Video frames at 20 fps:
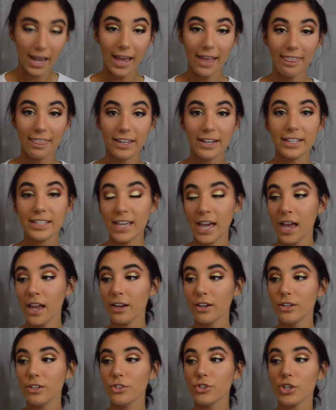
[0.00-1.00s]
And then
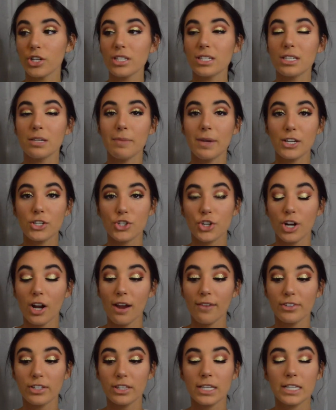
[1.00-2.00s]
again, just to make sure
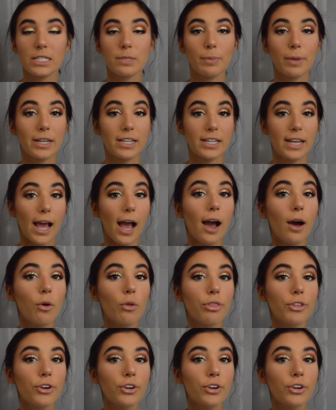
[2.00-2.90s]
everything's blended out